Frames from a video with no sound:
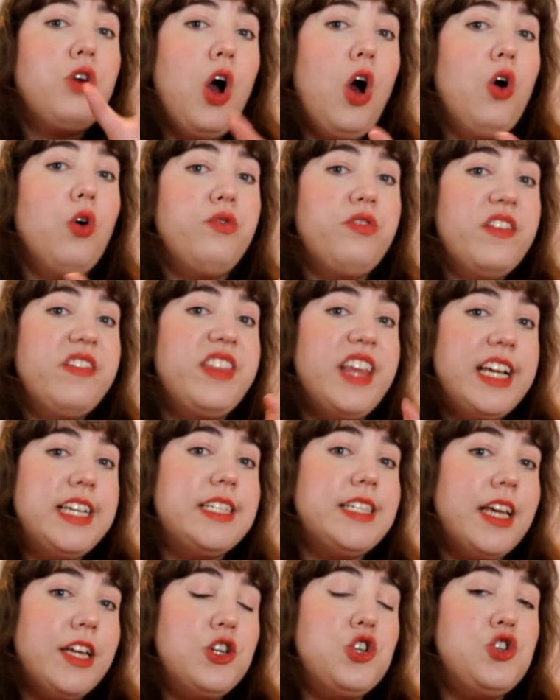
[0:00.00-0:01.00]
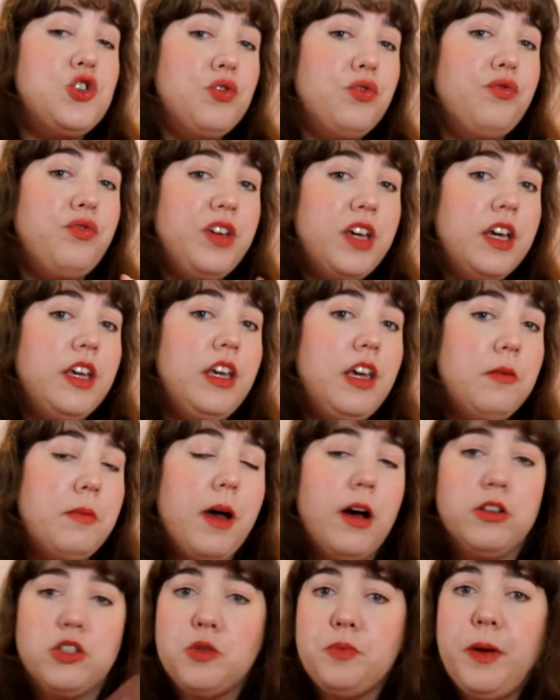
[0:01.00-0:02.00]
code that they sent you via
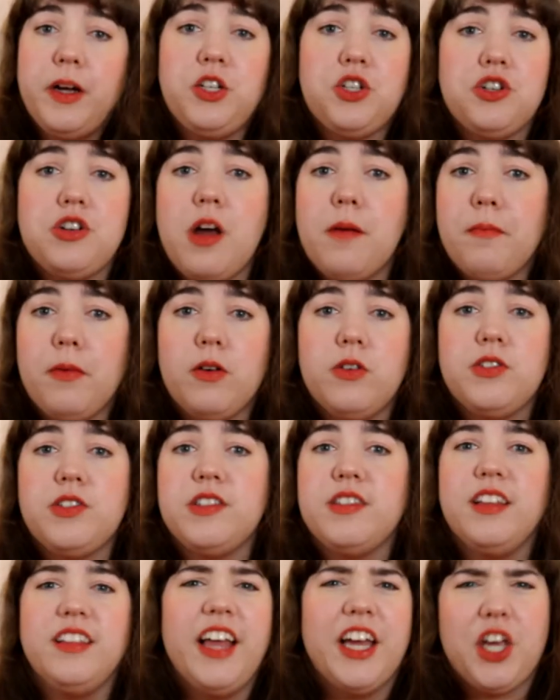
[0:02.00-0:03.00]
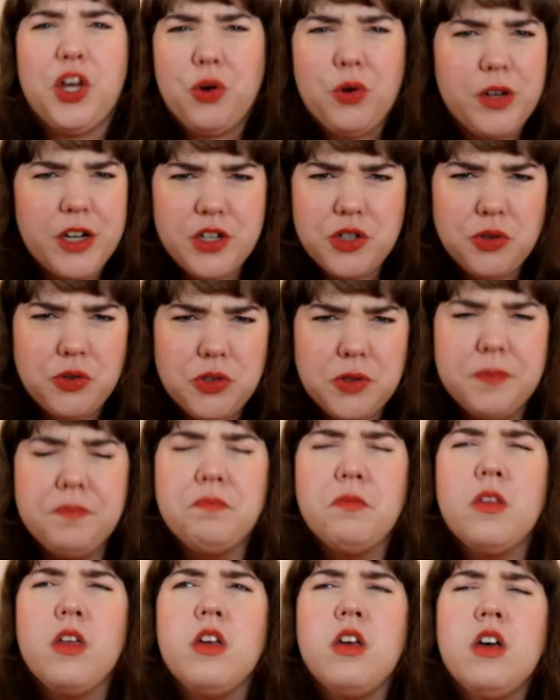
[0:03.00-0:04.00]
email. It's a bunch of numbers and then like your initials.
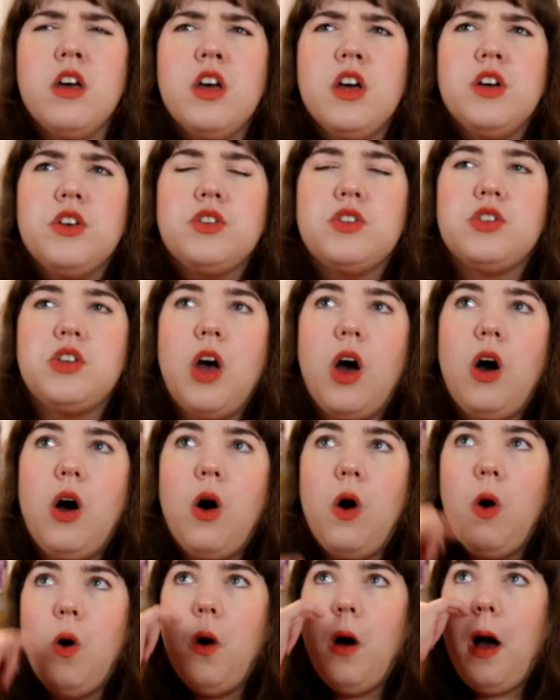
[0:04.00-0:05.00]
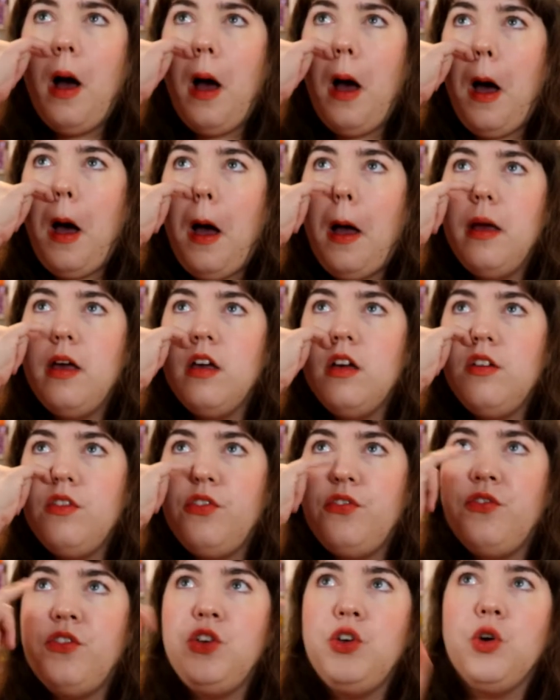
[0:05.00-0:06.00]
So
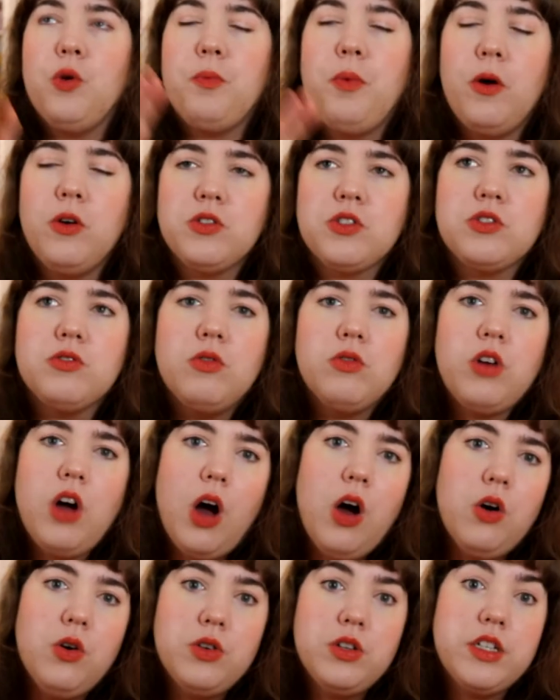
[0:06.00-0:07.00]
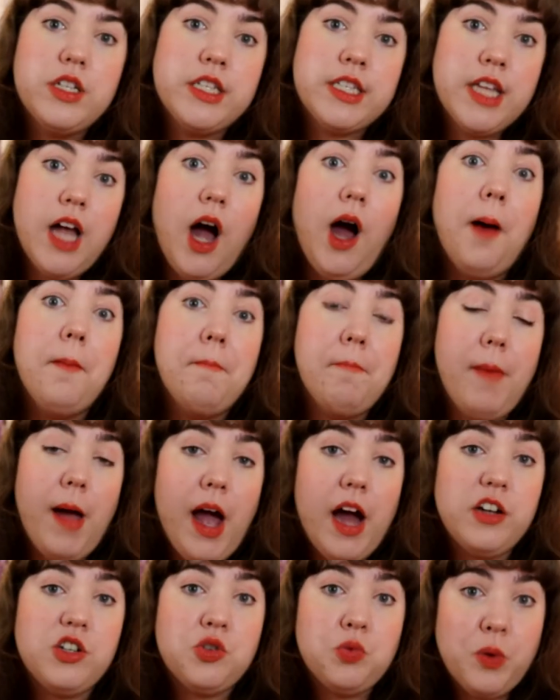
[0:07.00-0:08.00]
if your personal code does not
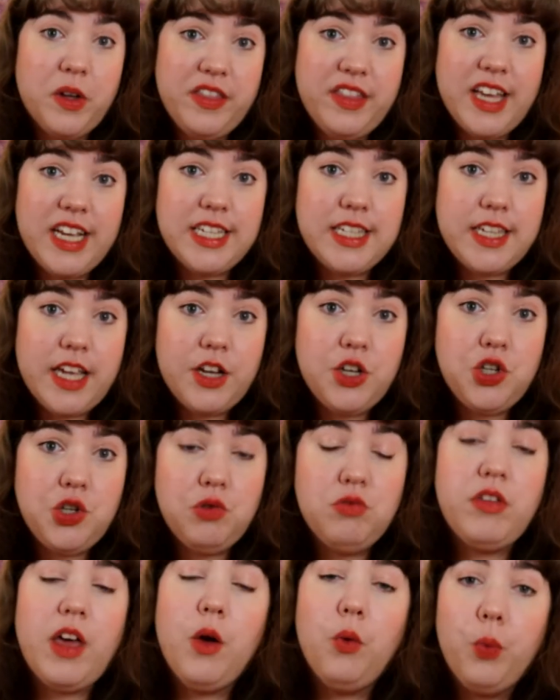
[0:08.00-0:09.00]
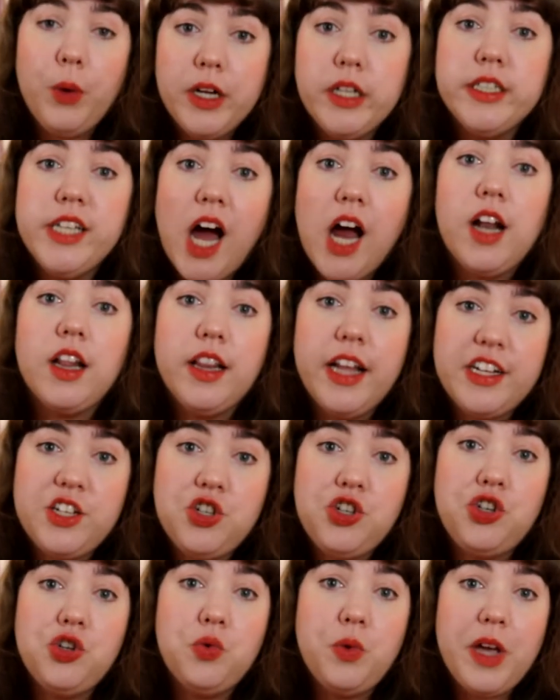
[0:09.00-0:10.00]
match what they sent you, they will not
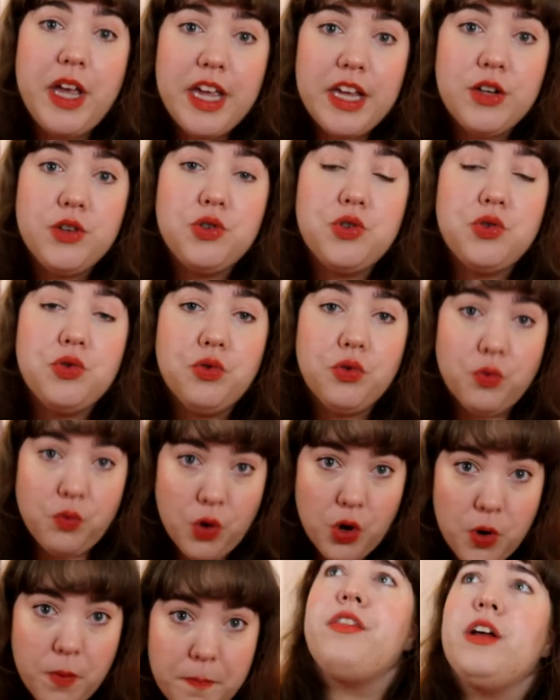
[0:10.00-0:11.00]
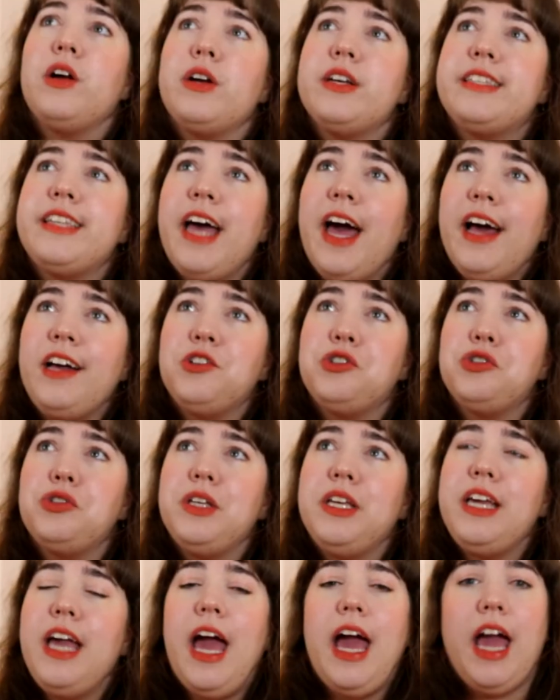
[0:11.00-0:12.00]
let you into the room. There is
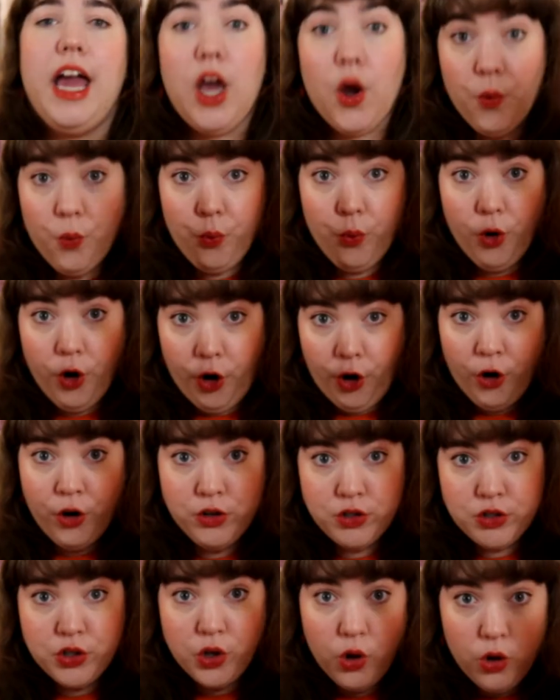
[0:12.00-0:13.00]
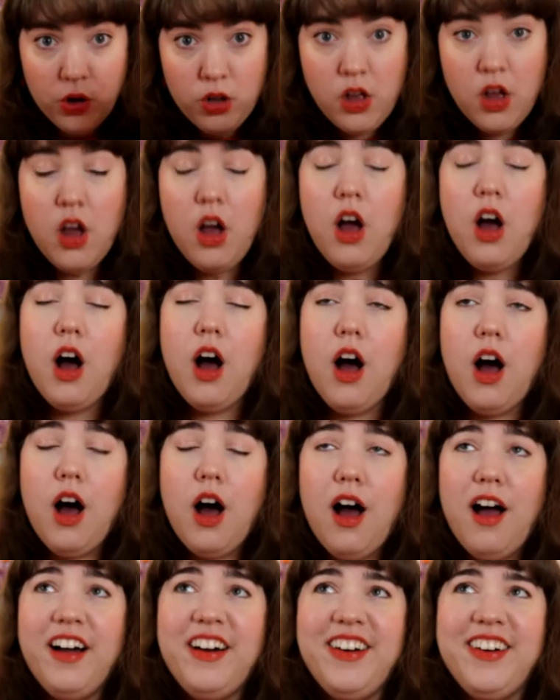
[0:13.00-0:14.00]
actually a rehearsal
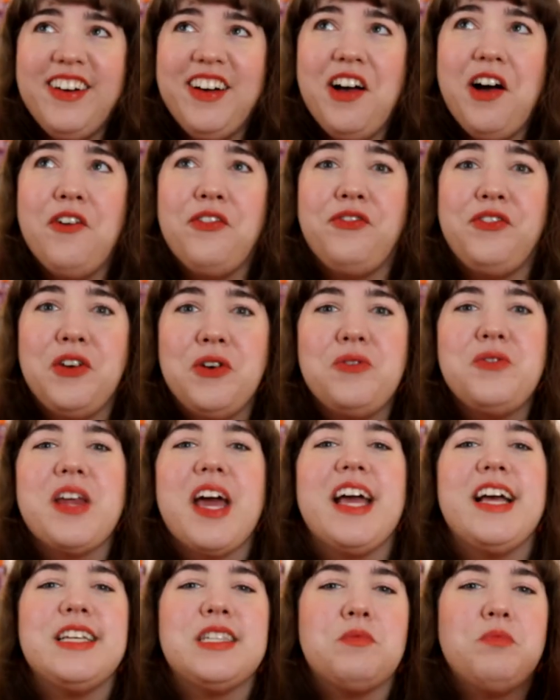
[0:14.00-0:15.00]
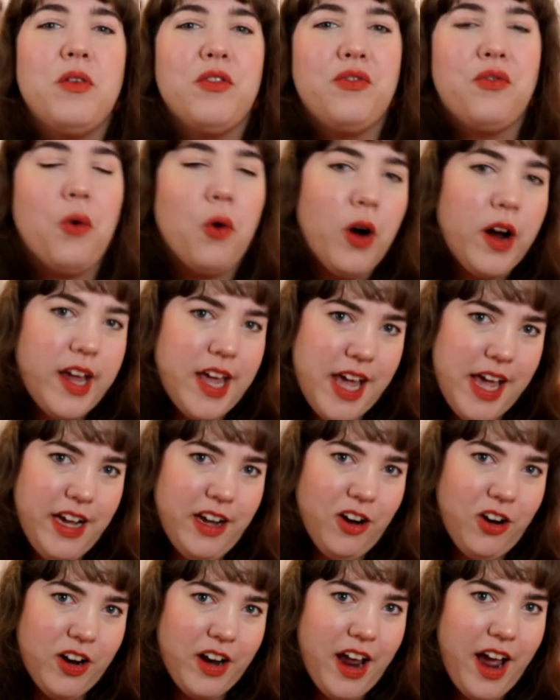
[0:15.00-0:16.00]
a few days before
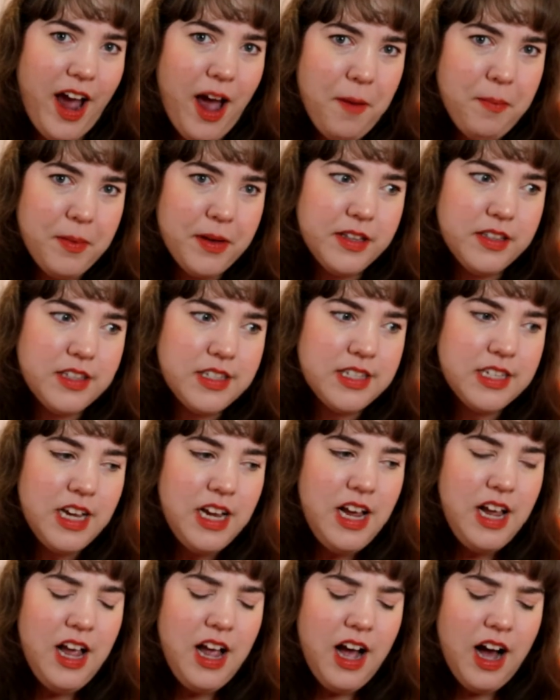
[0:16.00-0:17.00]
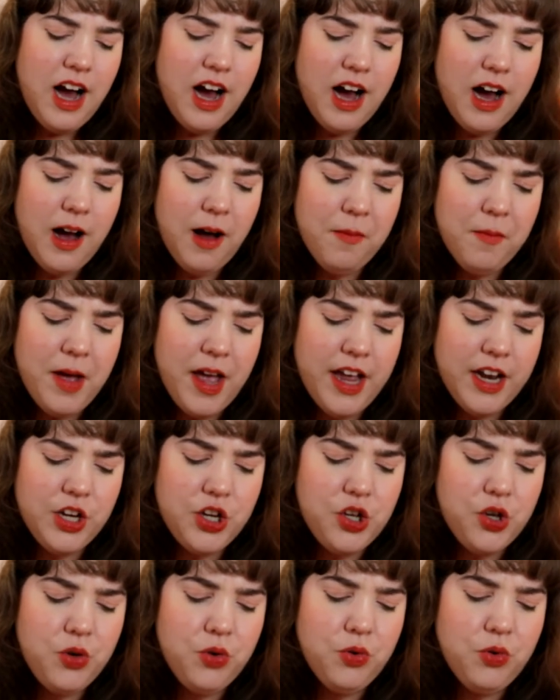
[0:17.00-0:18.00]
Kcon happens,
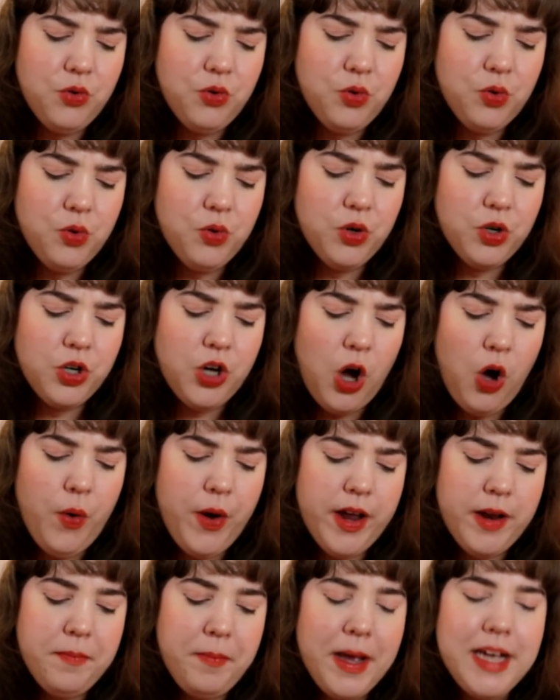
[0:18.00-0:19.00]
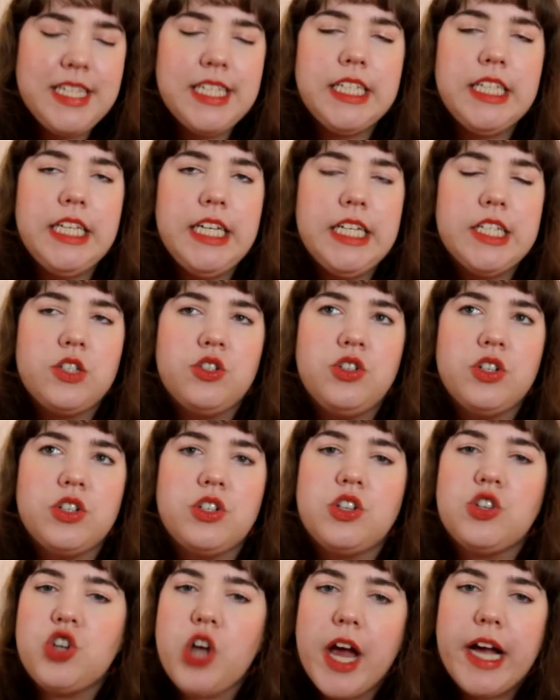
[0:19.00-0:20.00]
and you go in. Basically, it's
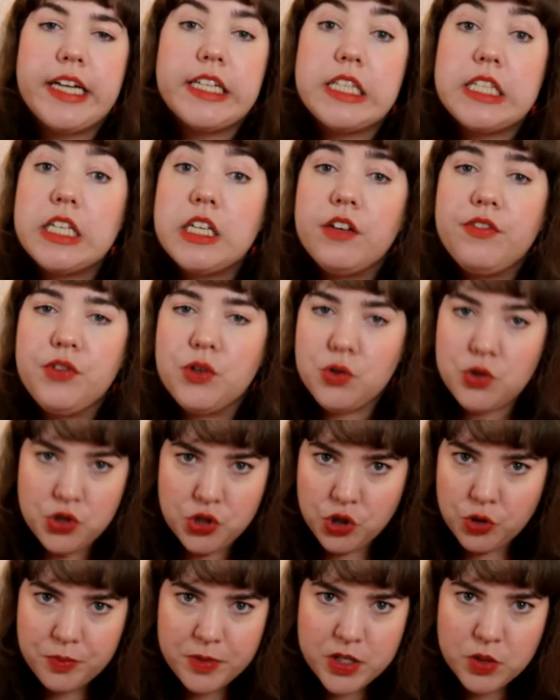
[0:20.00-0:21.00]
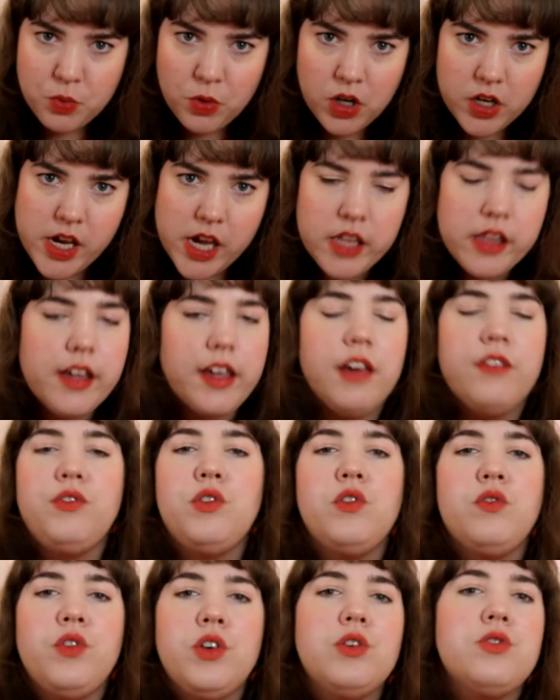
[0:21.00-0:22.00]
just to check and see if your Zoom is working. Like, if
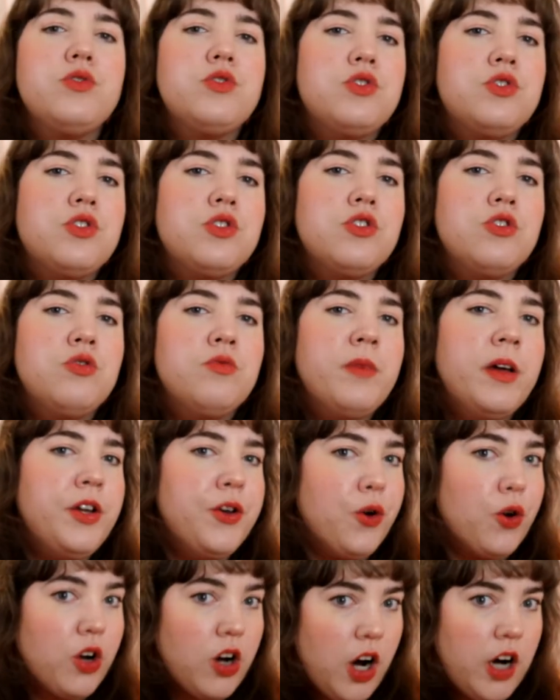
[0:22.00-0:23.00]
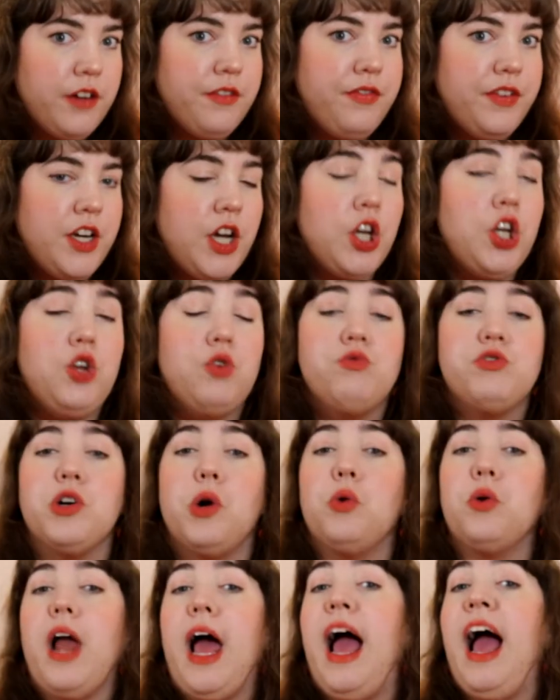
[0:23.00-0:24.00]
you've used Zoom and you're confident, you
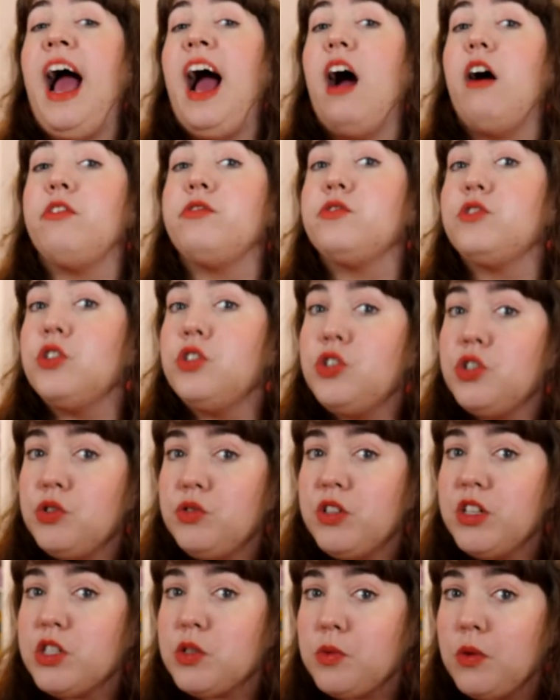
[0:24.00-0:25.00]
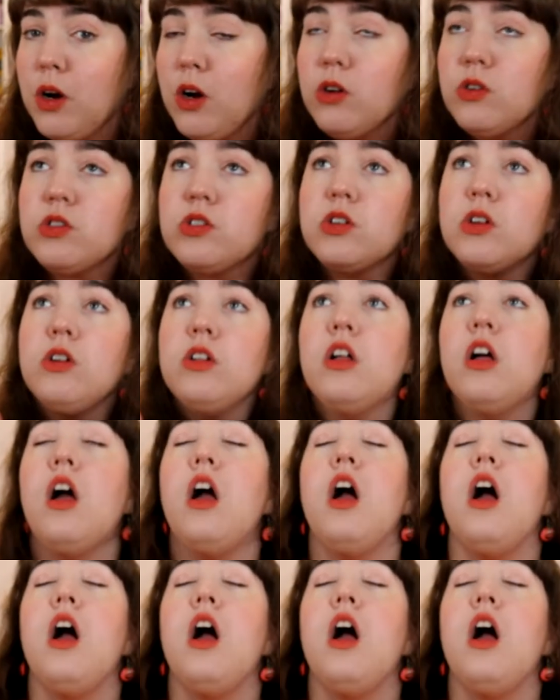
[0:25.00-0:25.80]
don't have to do this rehearsal.